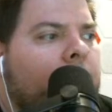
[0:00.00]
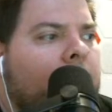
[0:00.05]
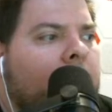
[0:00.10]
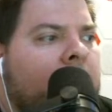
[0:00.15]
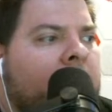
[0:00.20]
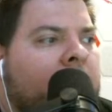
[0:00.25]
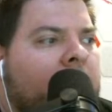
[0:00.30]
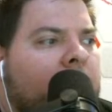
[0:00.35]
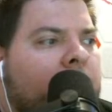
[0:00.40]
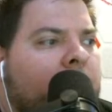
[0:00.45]

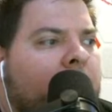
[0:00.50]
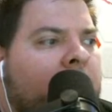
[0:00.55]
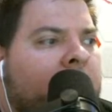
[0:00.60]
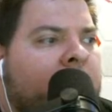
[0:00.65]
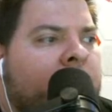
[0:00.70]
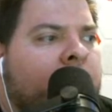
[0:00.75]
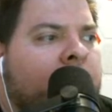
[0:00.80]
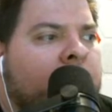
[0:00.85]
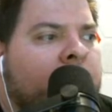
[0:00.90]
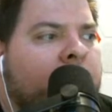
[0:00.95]
Is it
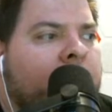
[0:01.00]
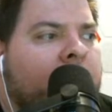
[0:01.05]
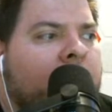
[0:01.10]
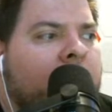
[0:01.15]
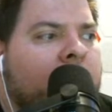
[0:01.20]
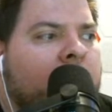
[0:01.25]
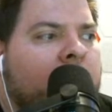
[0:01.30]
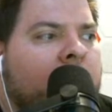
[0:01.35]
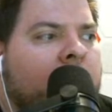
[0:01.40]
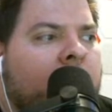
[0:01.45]
possible to make
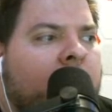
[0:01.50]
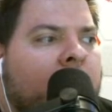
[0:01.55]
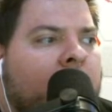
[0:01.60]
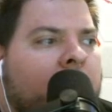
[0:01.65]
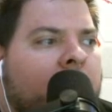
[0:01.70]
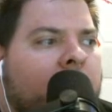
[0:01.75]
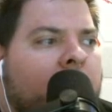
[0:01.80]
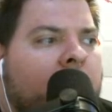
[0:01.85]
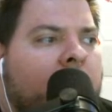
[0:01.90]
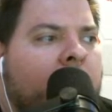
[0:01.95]
your
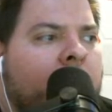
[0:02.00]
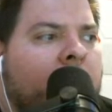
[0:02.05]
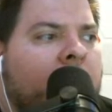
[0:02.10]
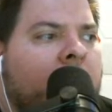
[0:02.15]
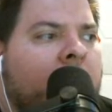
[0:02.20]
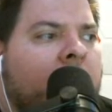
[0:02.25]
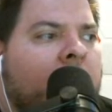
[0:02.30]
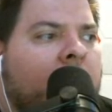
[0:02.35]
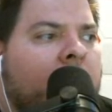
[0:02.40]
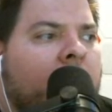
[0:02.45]
character a
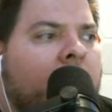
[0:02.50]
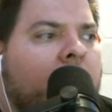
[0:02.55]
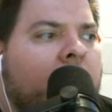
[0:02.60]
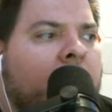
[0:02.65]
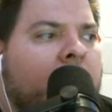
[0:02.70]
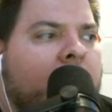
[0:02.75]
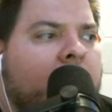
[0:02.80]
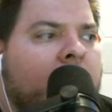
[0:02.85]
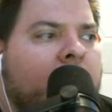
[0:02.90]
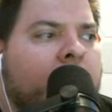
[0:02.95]
demigod?
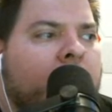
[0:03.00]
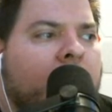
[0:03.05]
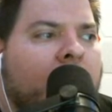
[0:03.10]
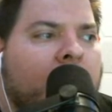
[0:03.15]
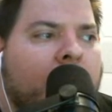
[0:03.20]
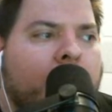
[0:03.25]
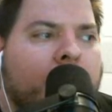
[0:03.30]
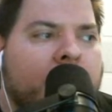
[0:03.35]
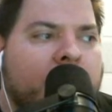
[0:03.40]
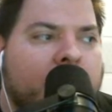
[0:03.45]
That seems
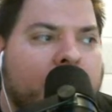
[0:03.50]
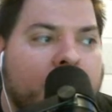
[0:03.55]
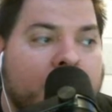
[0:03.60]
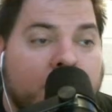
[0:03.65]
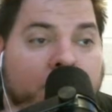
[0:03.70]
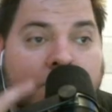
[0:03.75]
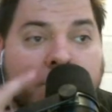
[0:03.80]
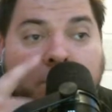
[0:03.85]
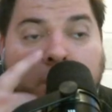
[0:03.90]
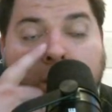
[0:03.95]
kind of
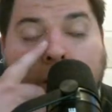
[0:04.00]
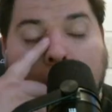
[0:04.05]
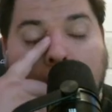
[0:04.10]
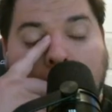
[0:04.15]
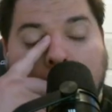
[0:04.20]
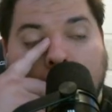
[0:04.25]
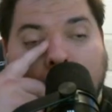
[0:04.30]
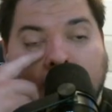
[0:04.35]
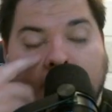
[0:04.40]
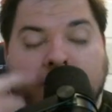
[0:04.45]
presumptuous.
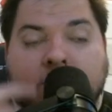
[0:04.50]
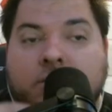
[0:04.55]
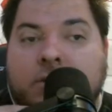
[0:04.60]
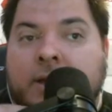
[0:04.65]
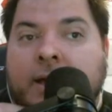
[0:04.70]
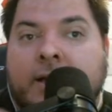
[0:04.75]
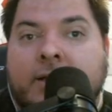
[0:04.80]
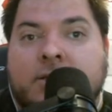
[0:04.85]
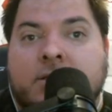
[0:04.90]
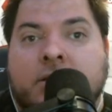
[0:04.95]
That's
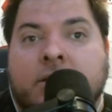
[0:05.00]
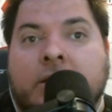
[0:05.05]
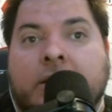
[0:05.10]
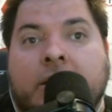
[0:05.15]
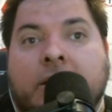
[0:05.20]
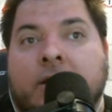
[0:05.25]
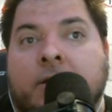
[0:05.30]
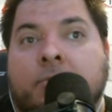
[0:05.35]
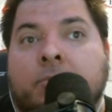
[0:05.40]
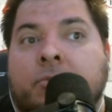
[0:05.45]
a
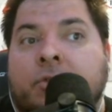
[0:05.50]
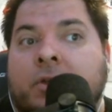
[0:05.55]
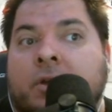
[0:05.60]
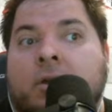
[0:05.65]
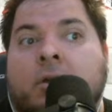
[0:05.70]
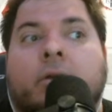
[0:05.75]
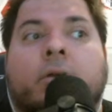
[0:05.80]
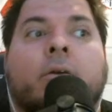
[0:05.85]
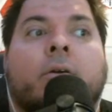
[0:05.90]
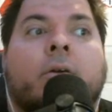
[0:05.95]
DM
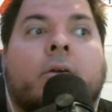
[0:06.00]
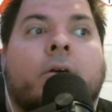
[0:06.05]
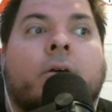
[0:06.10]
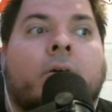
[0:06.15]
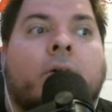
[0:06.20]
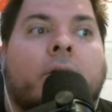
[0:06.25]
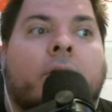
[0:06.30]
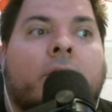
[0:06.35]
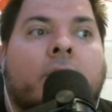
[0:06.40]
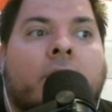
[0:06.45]
thing.
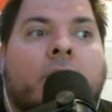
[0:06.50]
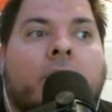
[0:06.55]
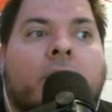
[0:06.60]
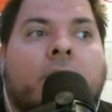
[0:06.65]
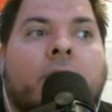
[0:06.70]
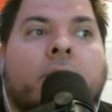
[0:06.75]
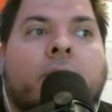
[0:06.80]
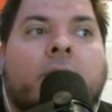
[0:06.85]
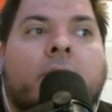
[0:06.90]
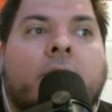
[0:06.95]

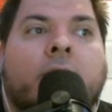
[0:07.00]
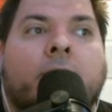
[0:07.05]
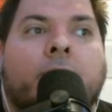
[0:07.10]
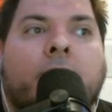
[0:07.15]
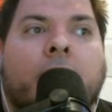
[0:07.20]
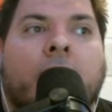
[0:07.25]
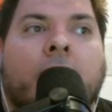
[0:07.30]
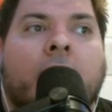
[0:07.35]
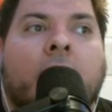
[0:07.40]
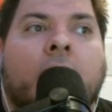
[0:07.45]
Your DM
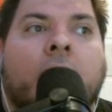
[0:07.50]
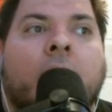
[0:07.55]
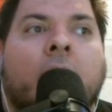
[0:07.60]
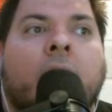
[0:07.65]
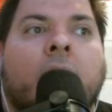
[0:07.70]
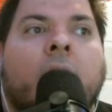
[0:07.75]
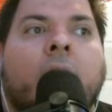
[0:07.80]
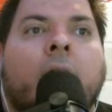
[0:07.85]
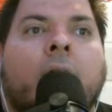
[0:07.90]
can.